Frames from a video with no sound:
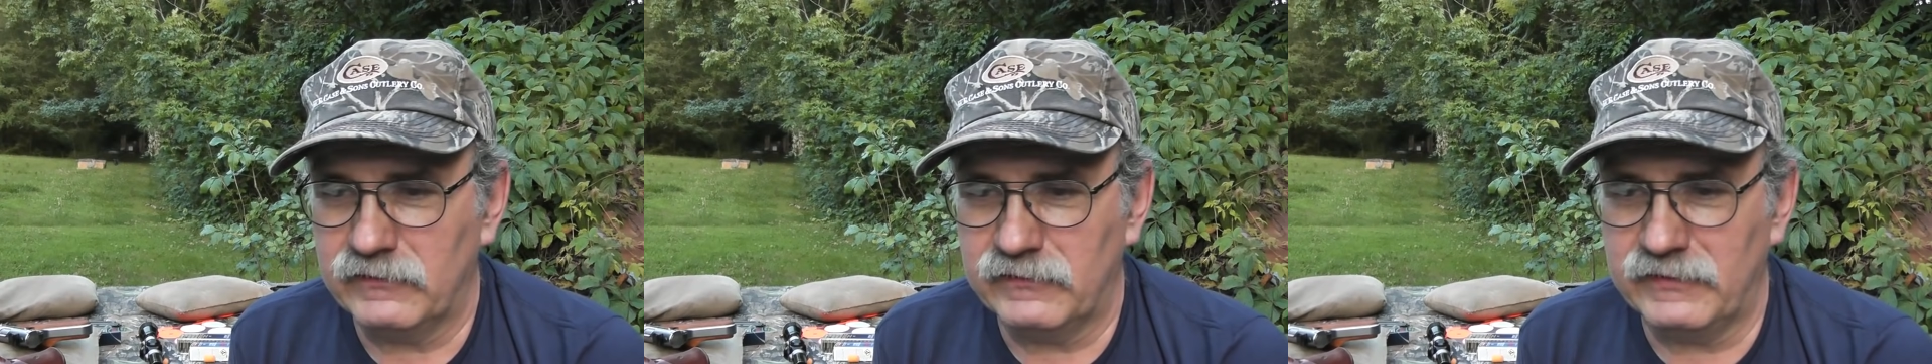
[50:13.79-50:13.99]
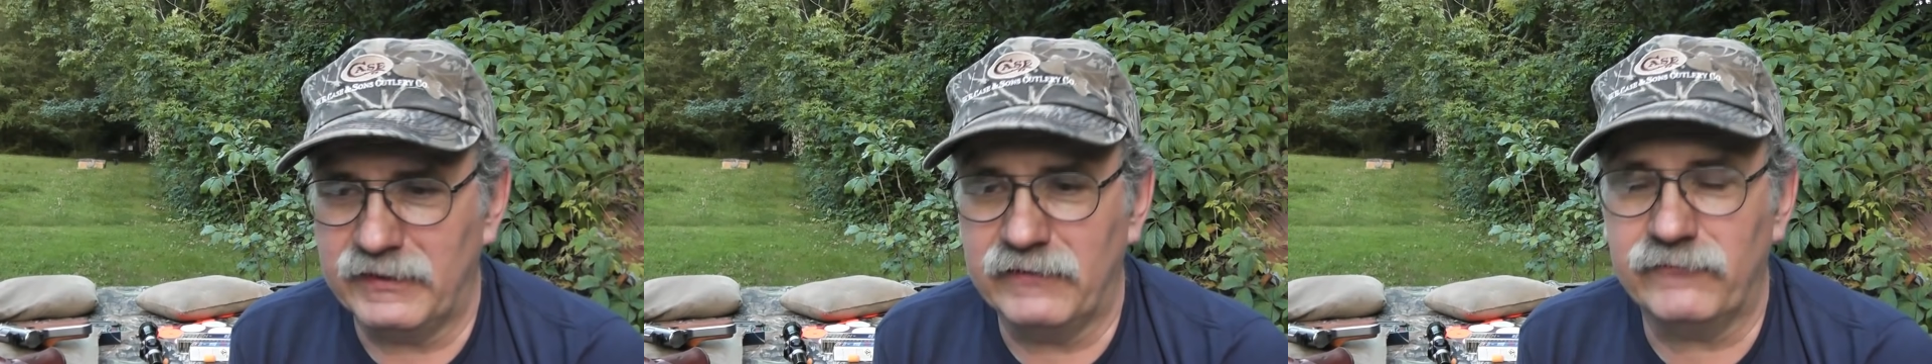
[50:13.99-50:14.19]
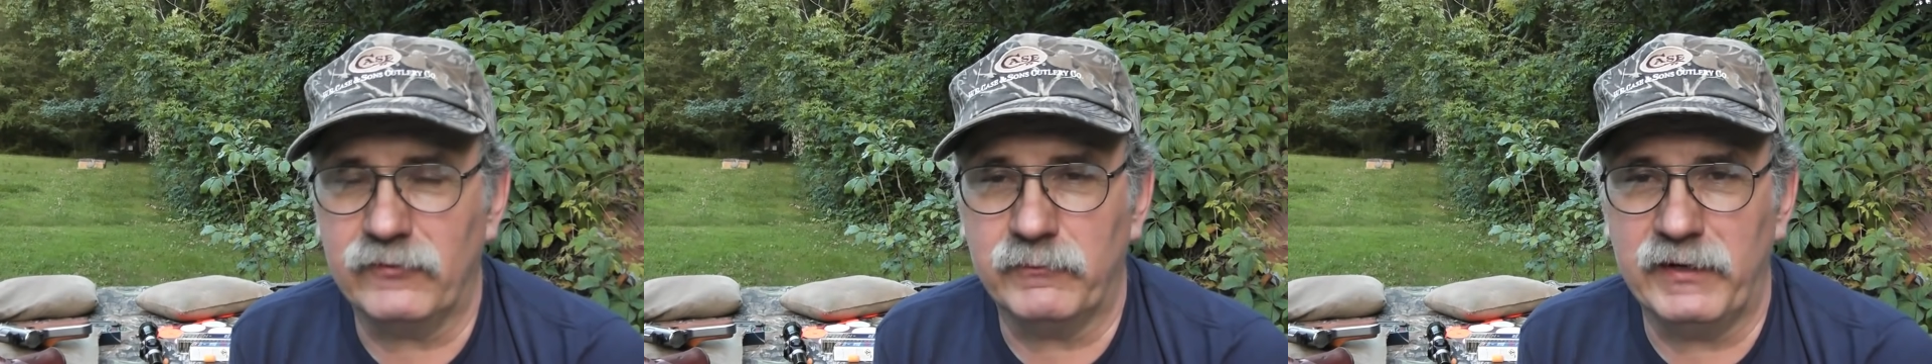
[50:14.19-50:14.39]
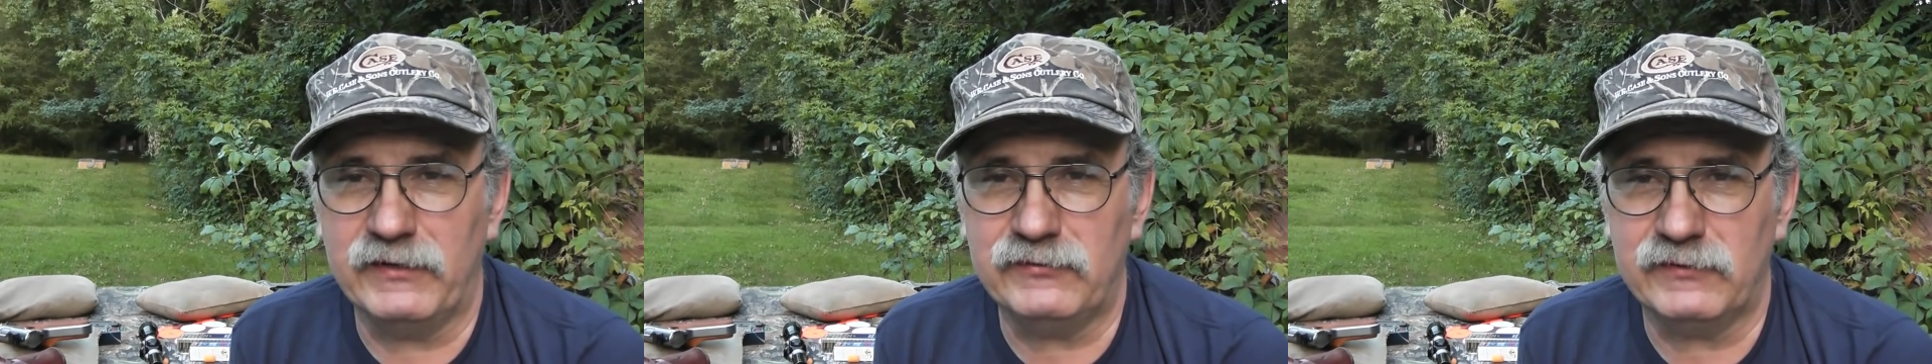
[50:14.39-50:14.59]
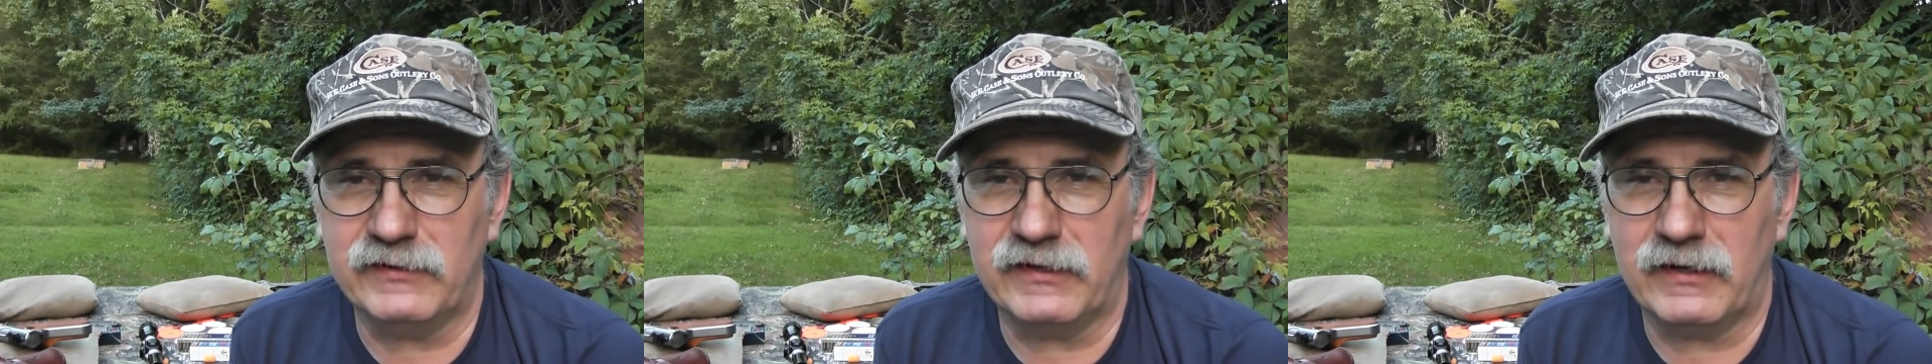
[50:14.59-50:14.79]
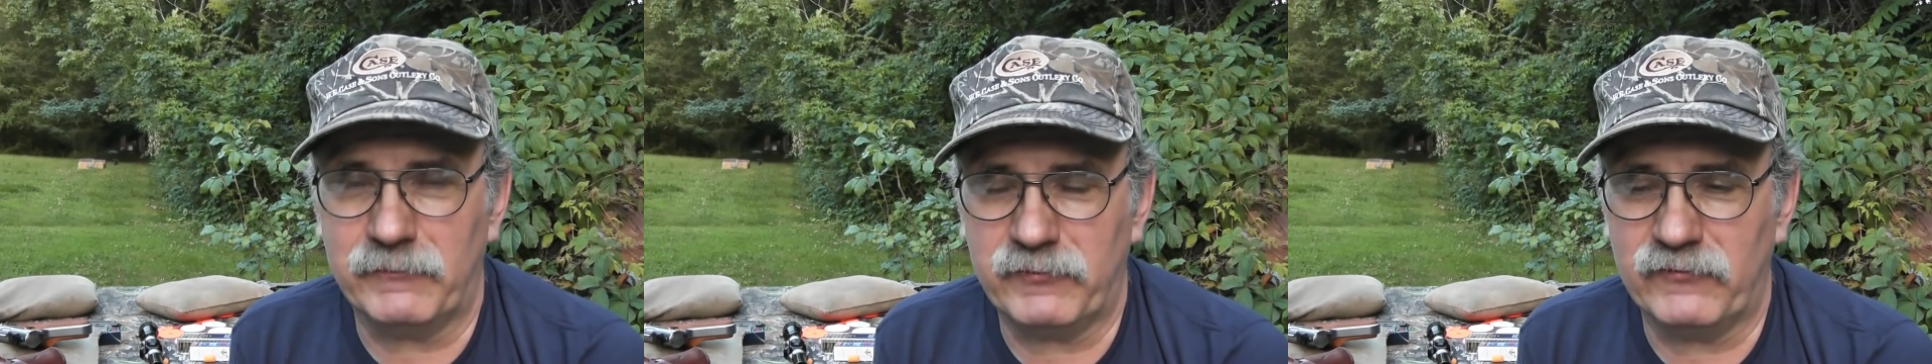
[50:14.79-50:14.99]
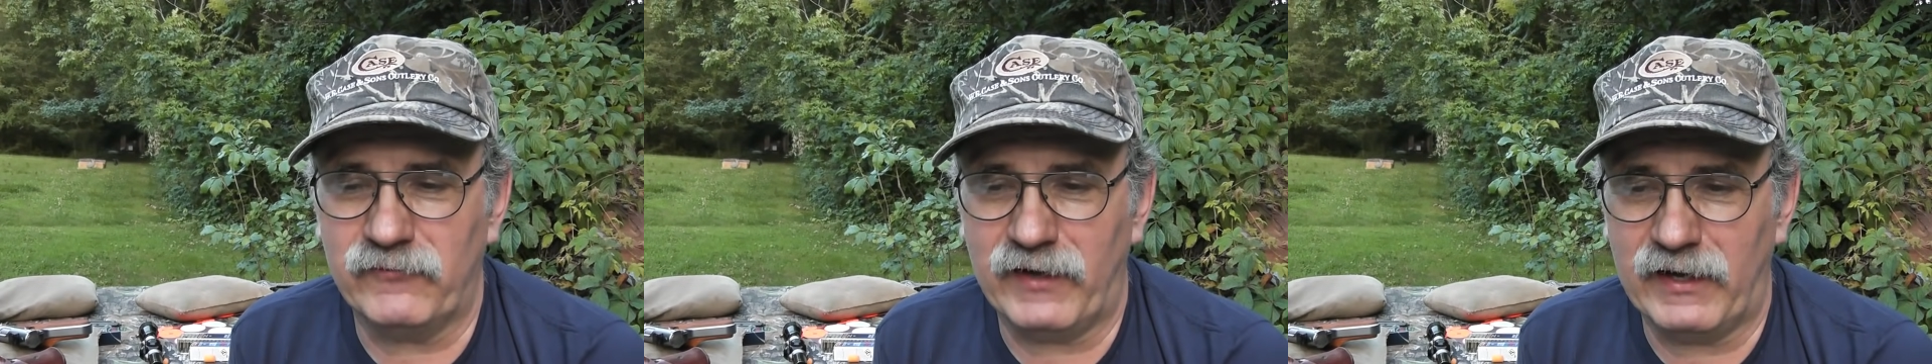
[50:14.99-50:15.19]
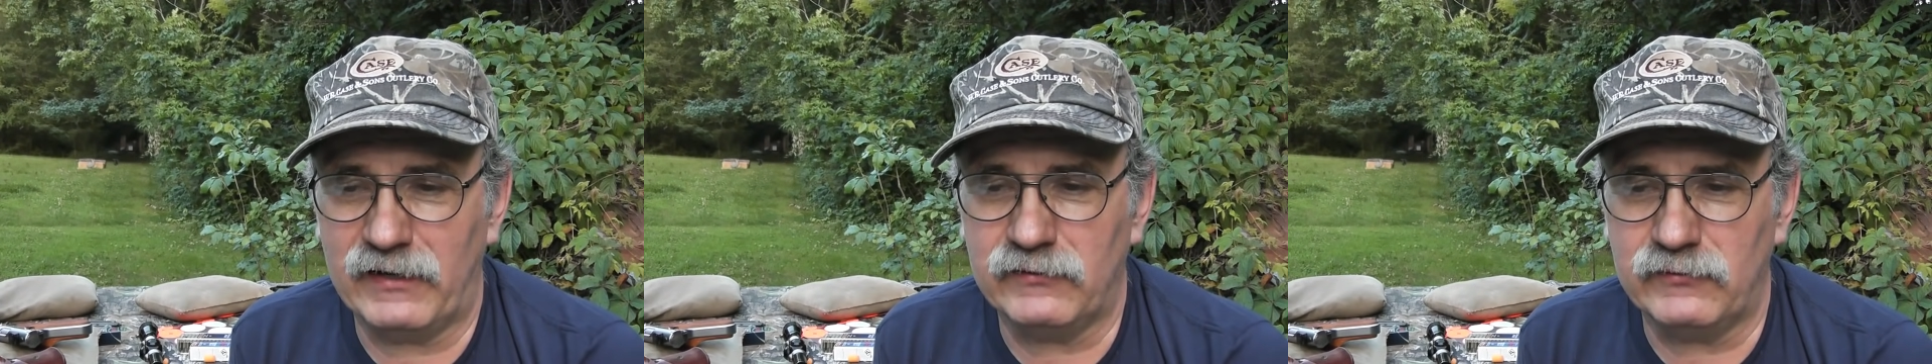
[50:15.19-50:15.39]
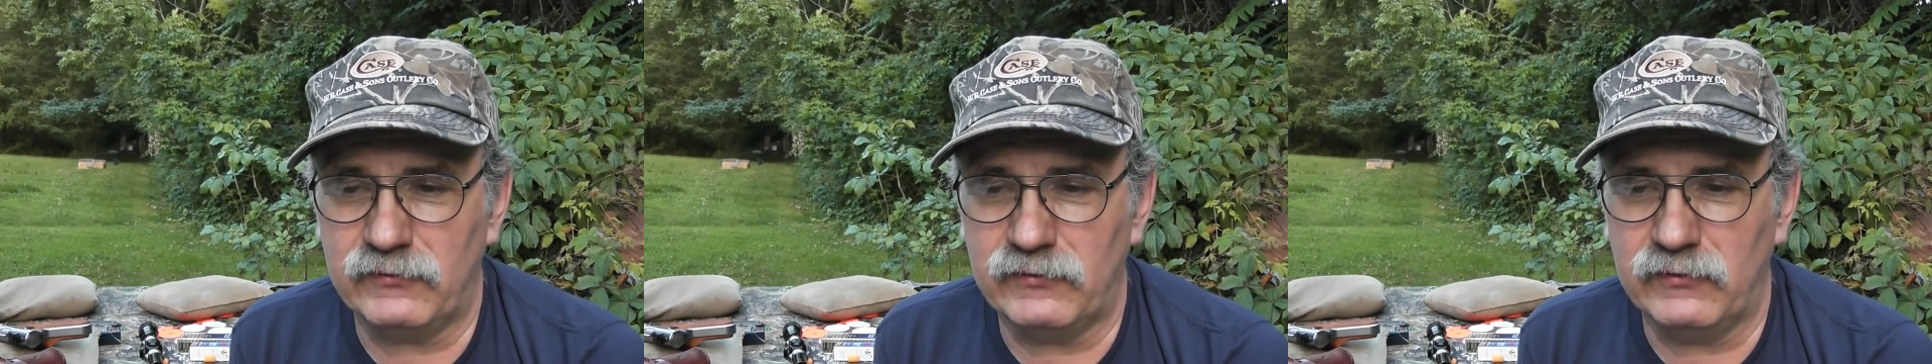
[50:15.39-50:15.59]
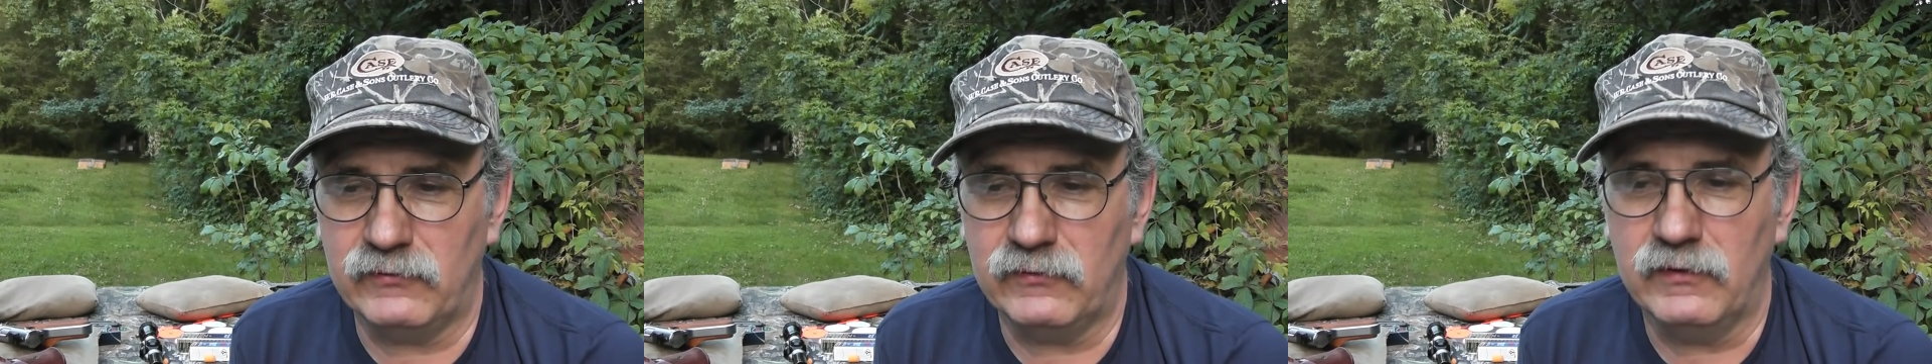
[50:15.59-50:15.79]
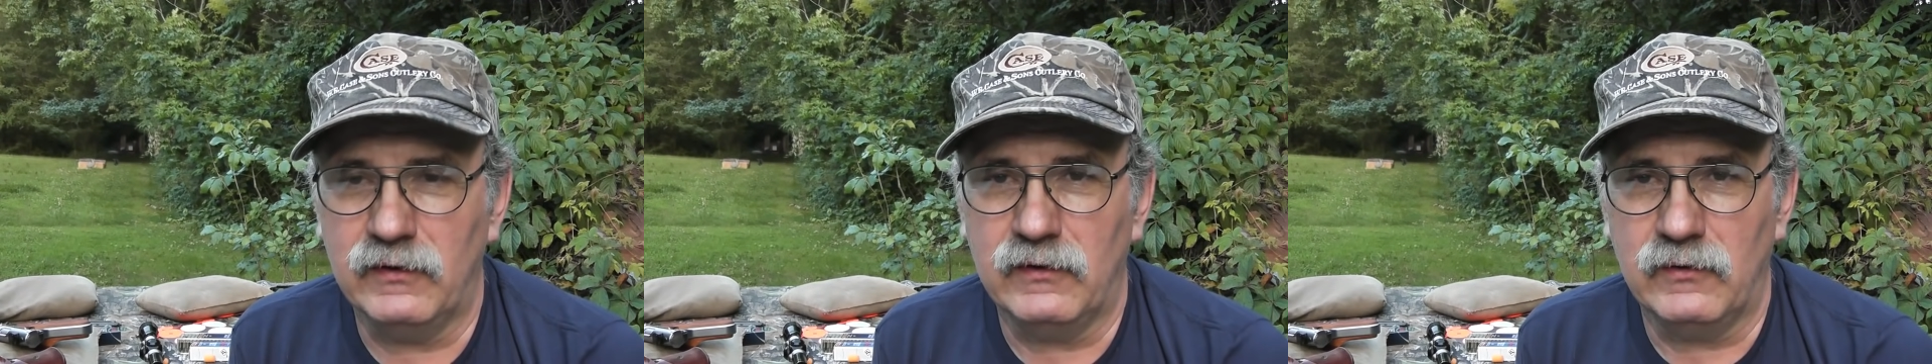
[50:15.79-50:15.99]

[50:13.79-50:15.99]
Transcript: the information that I provided to you